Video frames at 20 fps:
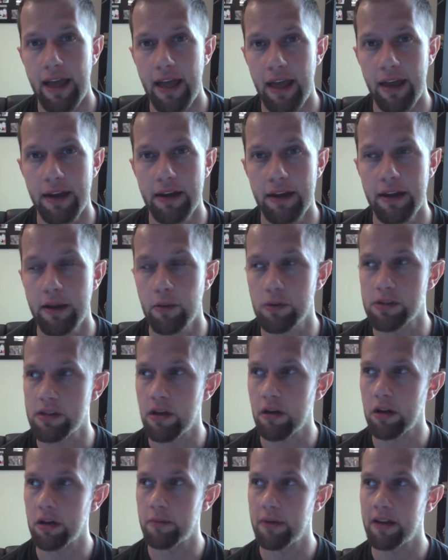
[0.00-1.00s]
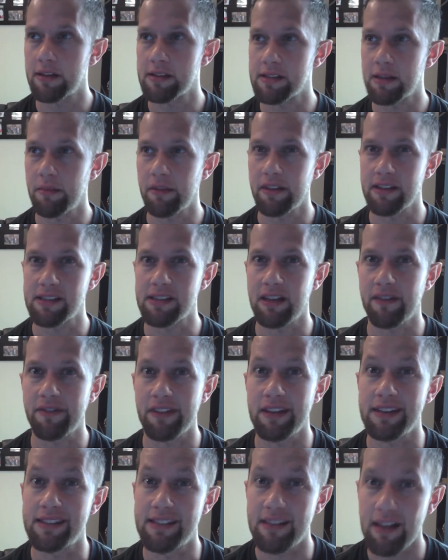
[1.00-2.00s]
and it was talking about some of the stuff
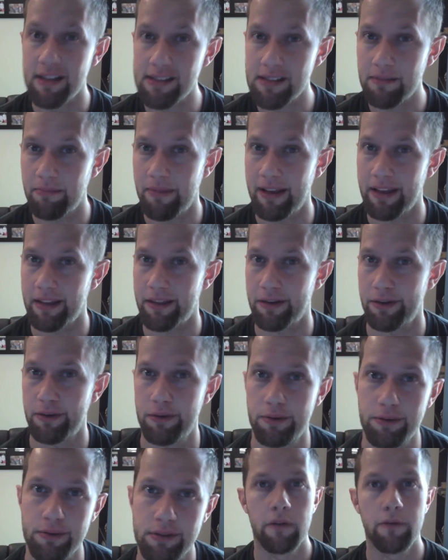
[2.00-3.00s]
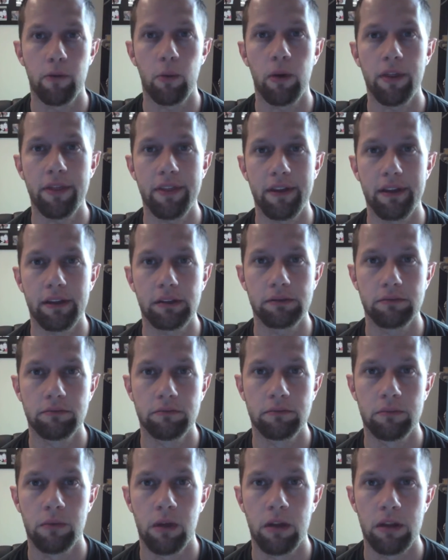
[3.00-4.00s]
that doesn't make the news. For one thing,
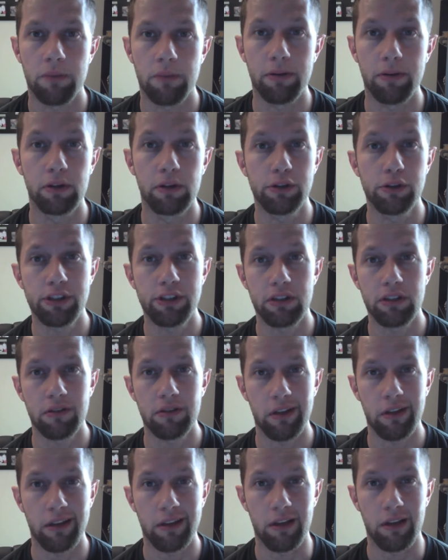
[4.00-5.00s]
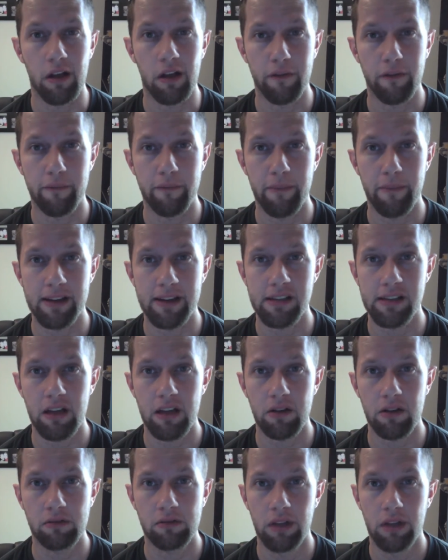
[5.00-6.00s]
the pollution in the Gulf of
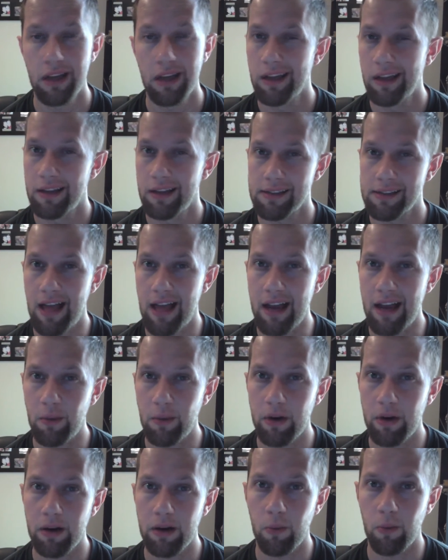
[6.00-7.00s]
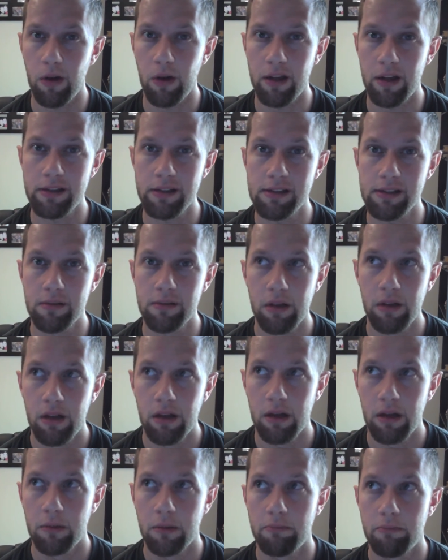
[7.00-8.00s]
Mexico, it's kind of where it was
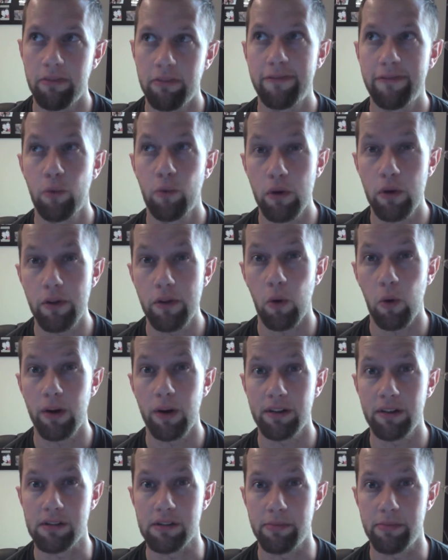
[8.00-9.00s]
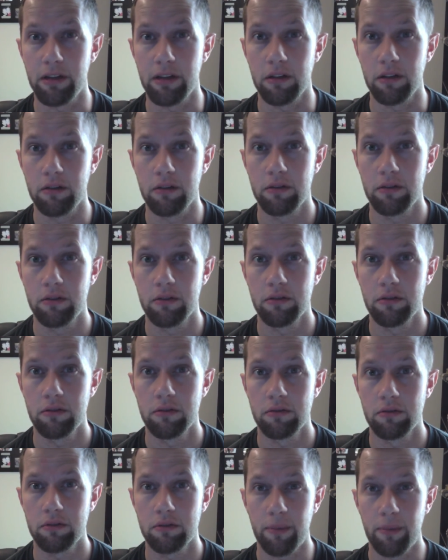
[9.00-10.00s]
before the oil spill.
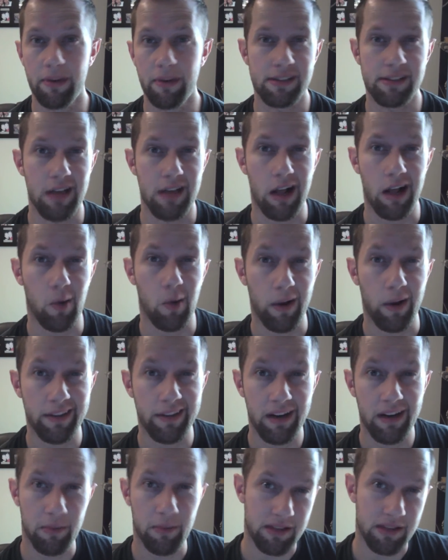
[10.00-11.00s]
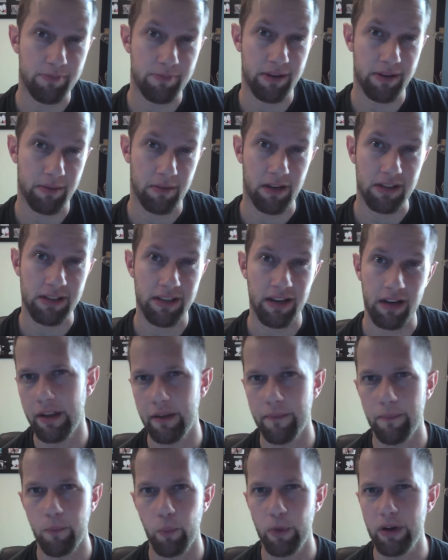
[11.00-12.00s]
I mean, it's not quite there, but it's pretty much there.
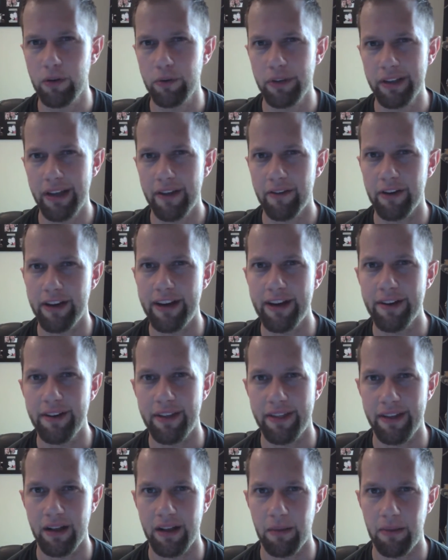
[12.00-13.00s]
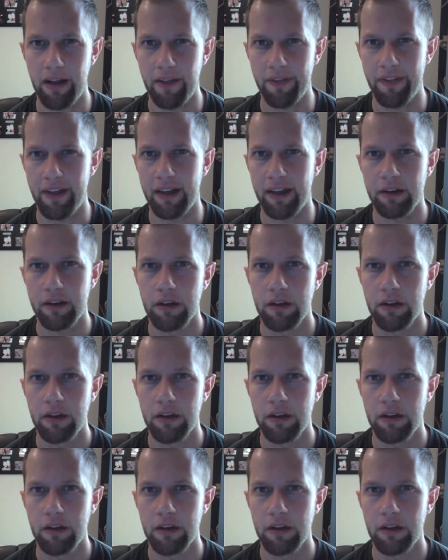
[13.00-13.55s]
We don't really ever hear anything about that,